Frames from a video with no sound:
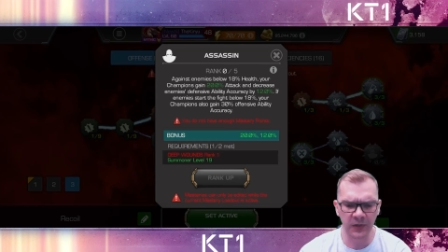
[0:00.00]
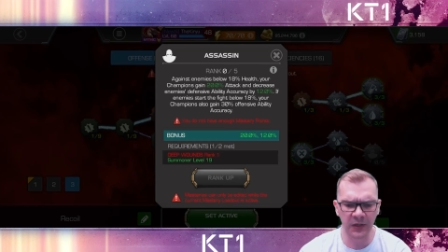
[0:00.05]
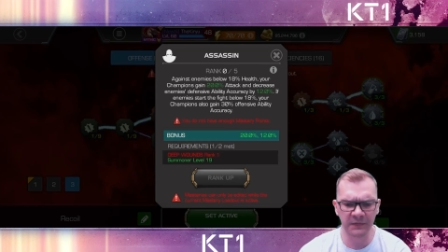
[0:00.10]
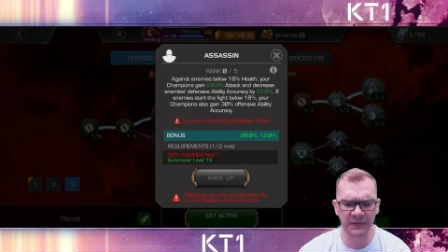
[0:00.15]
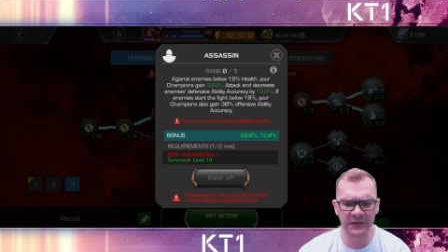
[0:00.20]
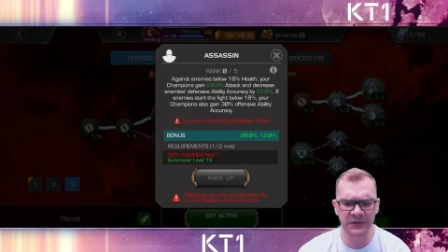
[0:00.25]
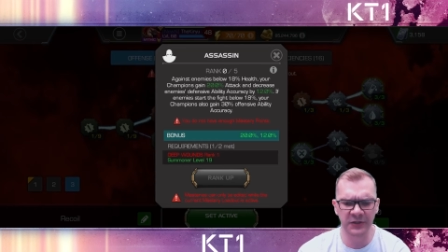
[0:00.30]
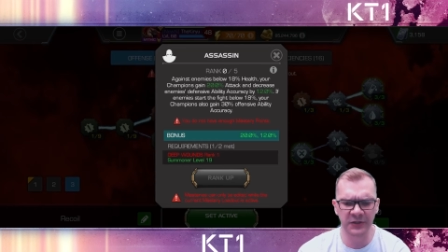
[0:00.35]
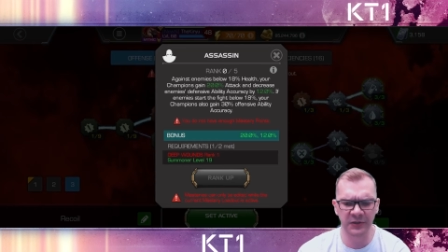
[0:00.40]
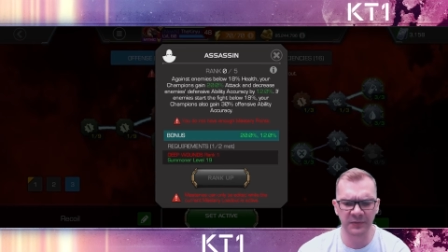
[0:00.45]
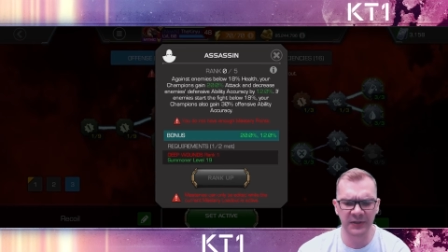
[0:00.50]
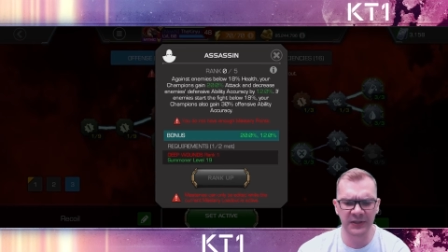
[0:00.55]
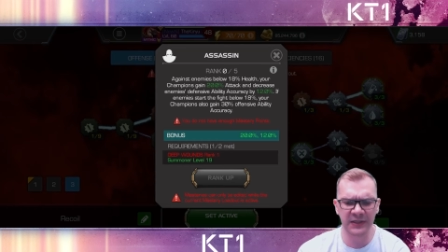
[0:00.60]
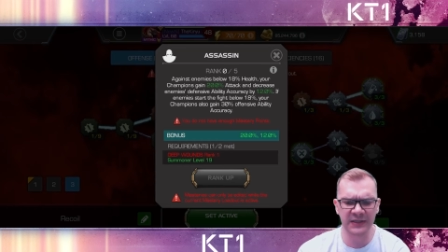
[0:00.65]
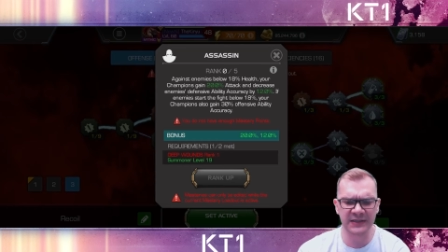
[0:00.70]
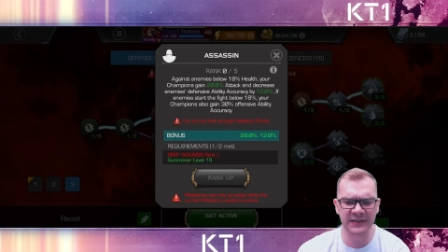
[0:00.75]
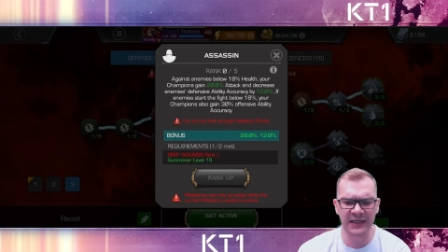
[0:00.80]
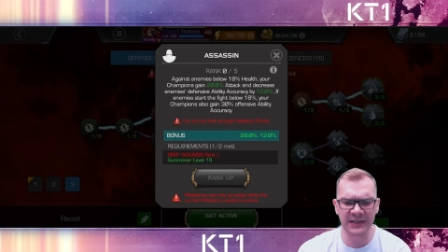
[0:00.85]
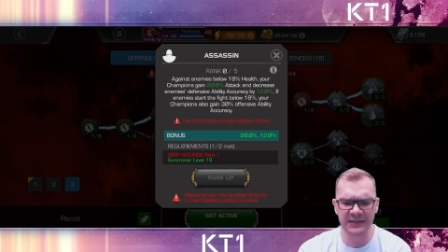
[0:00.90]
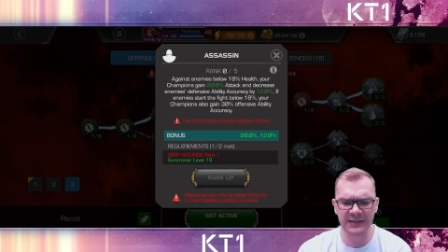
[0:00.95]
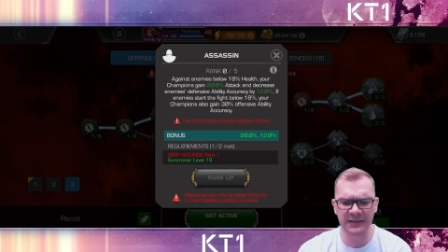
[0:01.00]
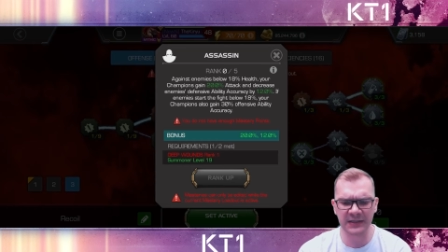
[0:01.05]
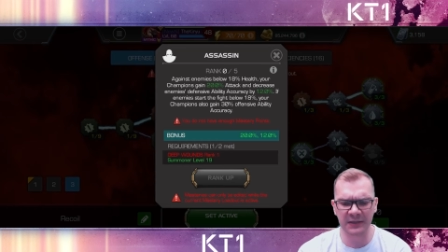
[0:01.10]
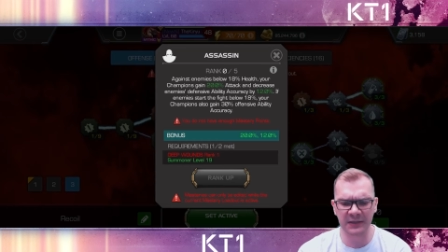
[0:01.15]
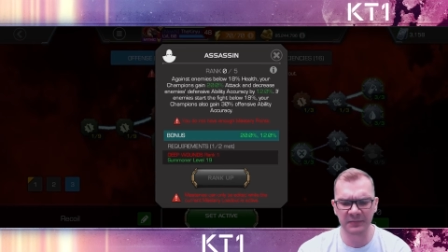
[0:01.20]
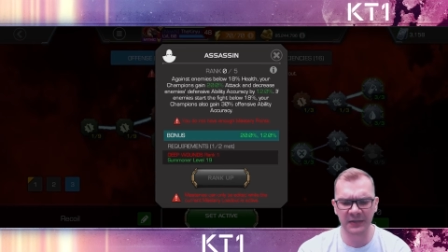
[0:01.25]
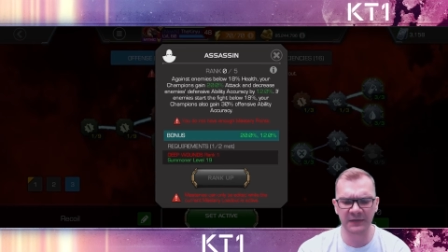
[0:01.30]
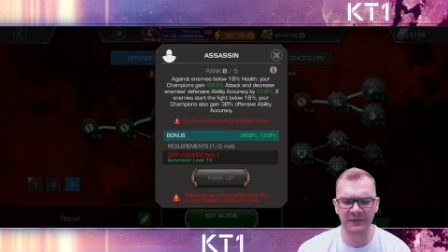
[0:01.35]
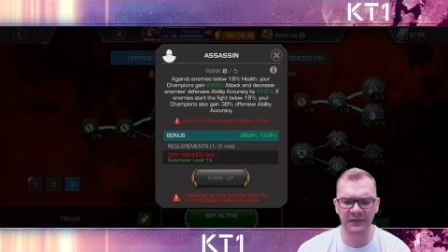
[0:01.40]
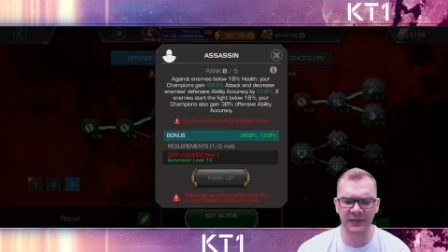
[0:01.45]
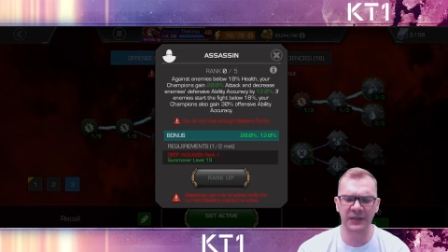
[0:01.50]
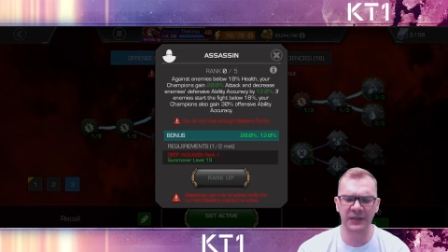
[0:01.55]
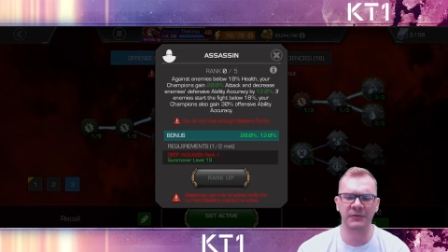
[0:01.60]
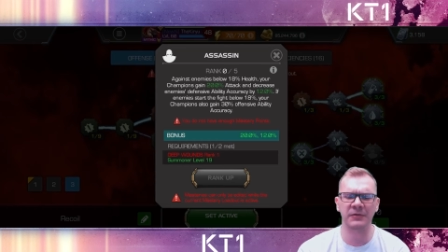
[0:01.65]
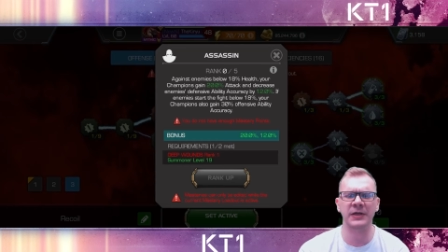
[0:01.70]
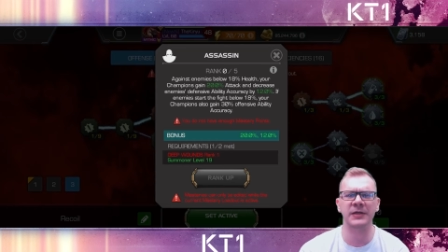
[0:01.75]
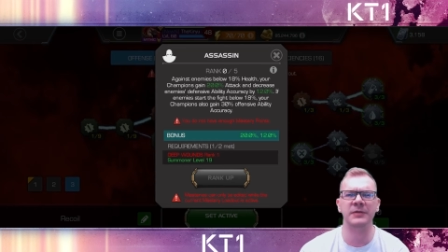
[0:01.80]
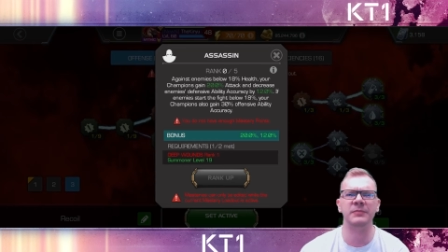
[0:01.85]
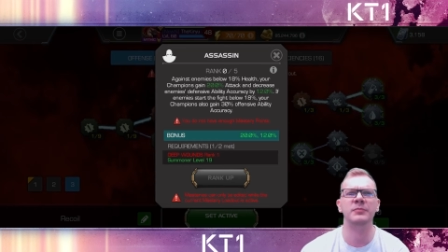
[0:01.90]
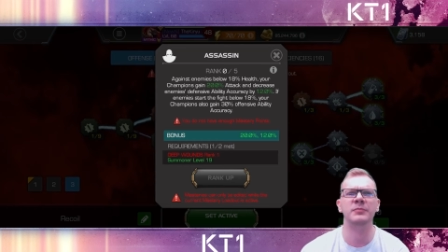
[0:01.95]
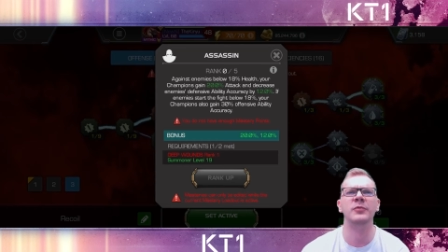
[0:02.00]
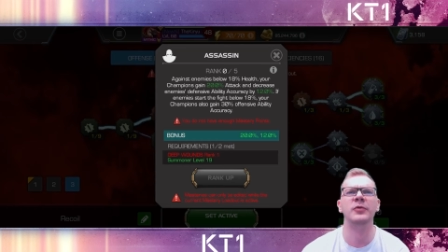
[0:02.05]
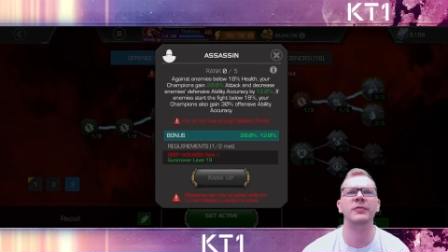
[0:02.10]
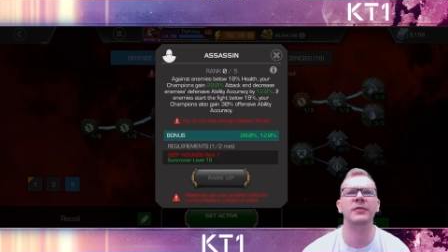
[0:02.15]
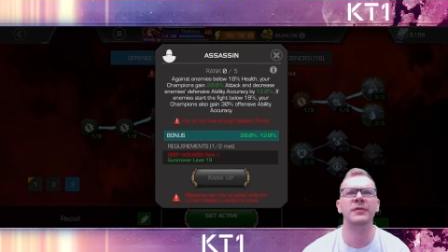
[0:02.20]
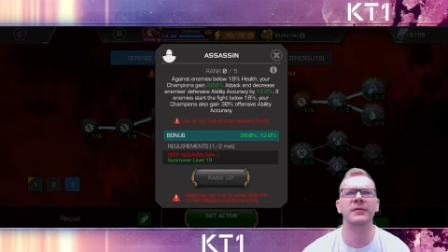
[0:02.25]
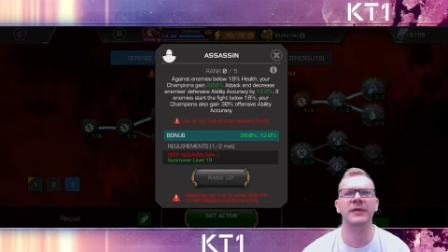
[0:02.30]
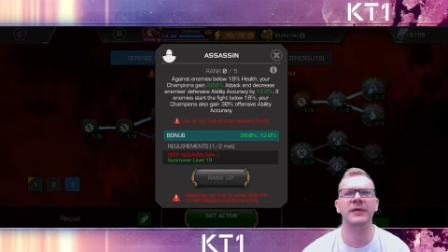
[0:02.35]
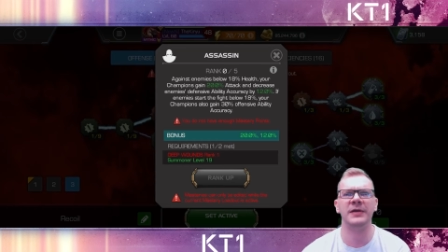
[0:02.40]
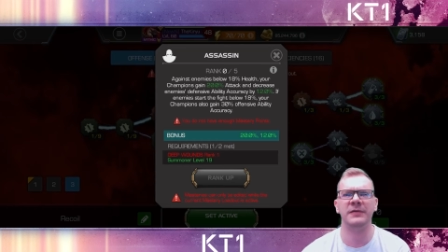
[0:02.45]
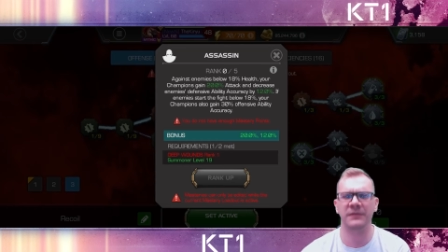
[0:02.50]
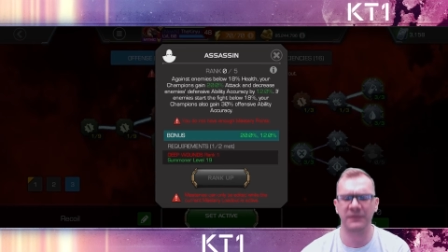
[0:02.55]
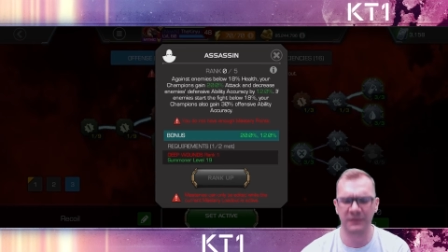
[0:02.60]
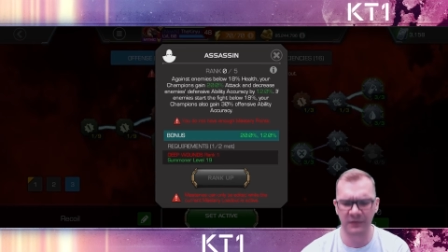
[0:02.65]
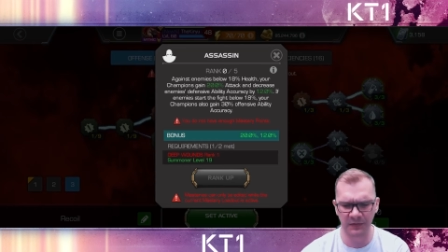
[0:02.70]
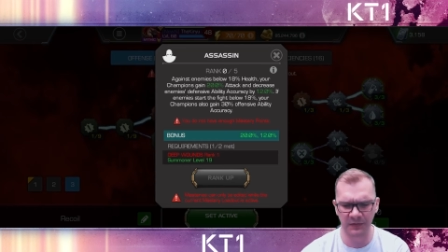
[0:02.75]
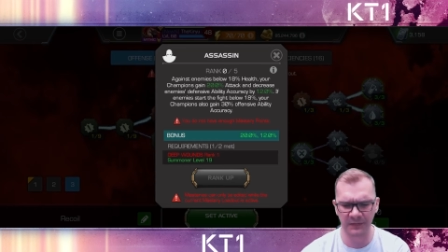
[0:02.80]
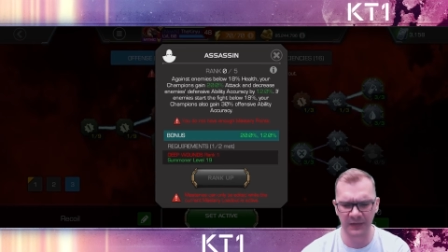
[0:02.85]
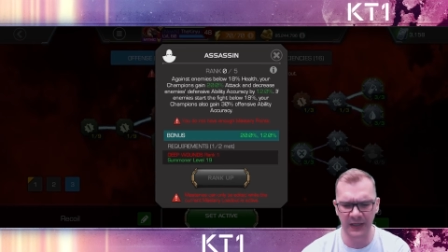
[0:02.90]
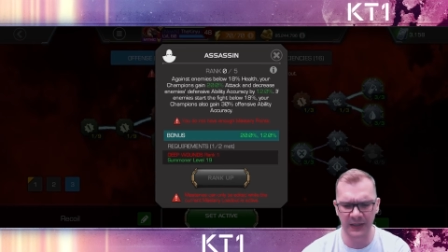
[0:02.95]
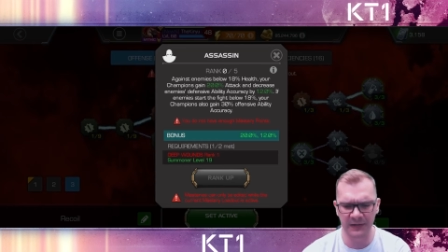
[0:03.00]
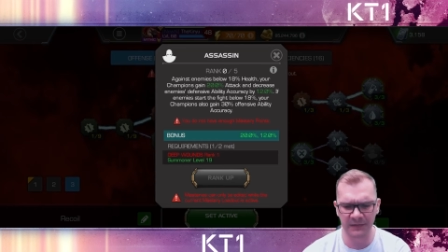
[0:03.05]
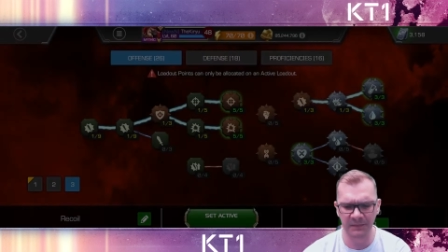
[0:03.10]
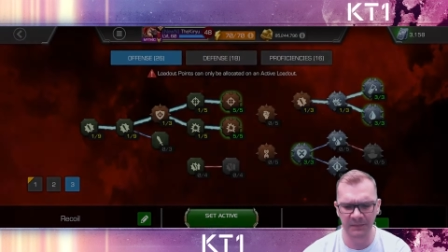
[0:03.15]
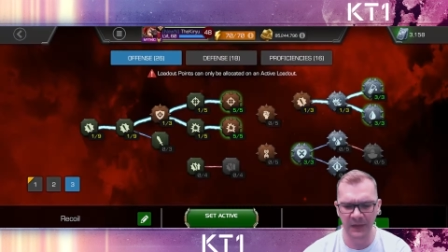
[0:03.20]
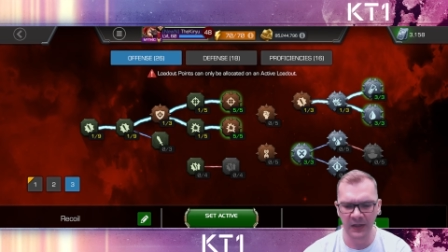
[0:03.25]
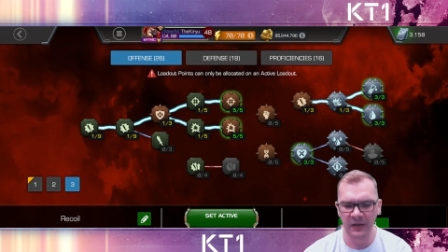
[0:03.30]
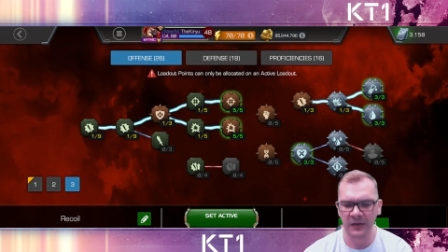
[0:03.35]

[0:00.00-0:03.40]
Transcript: sort. But Assassin, I'm definitely have kind of moved away from that.